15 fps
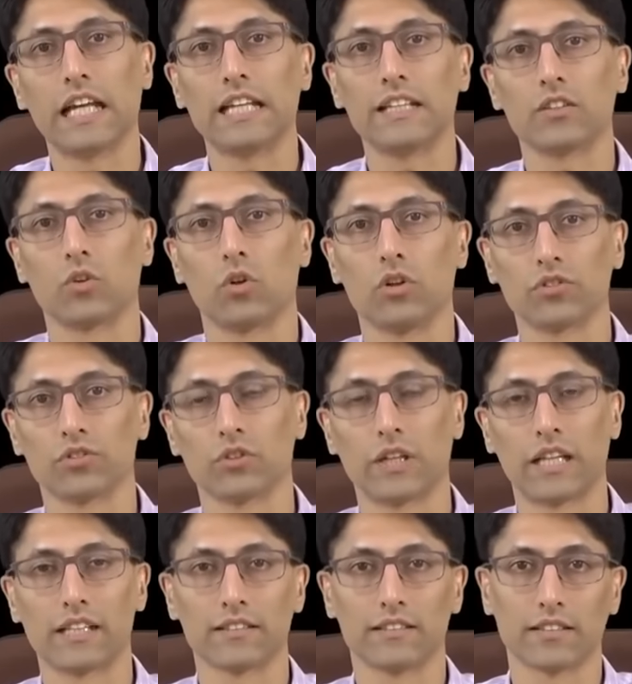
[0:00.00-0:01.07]
and it also
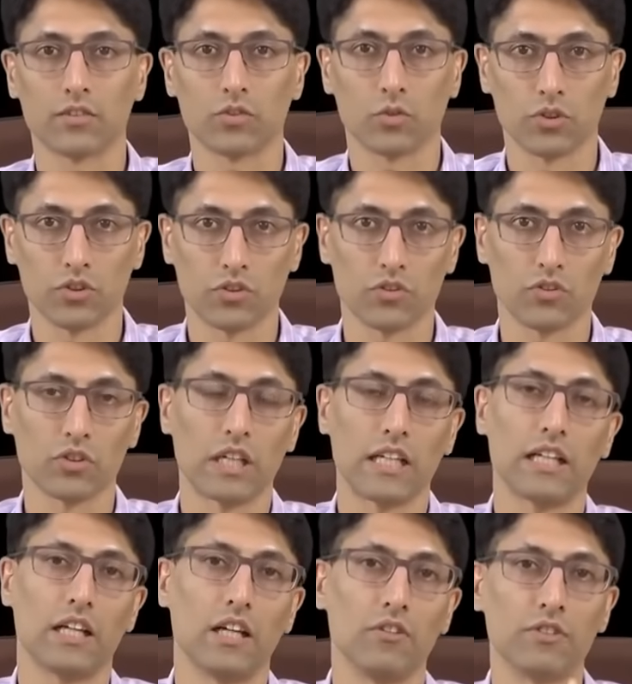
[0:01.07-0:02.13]
has the sources
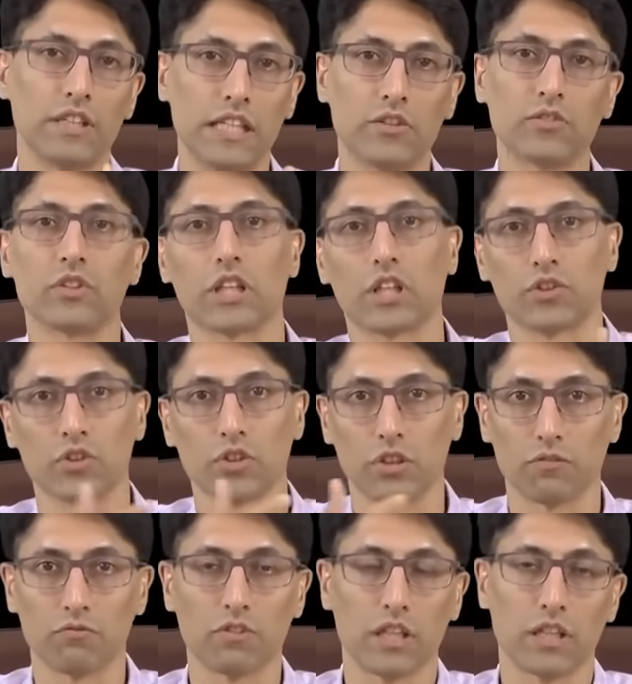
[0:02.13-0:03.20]
of the introduction
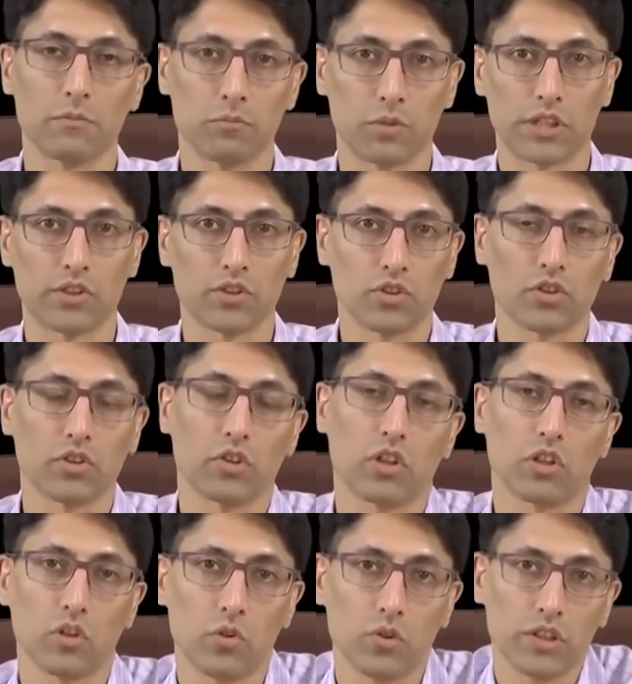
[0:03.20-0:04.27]
of British
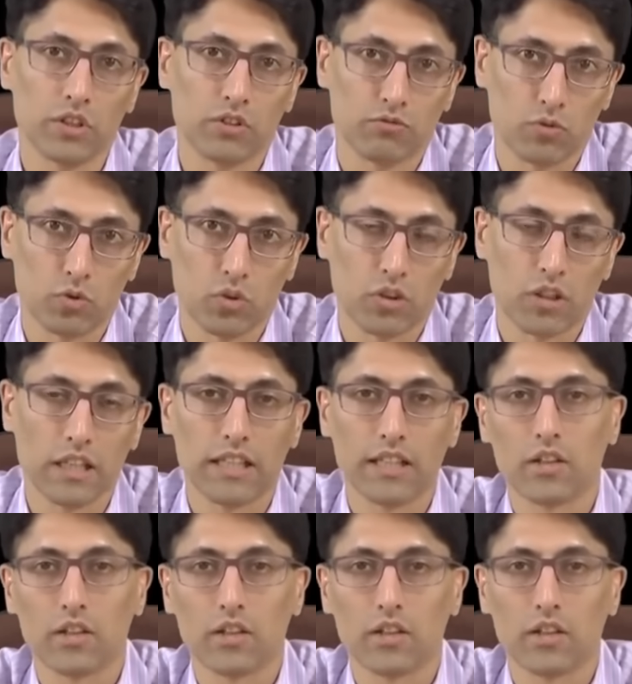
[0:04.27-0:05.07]
colonial rule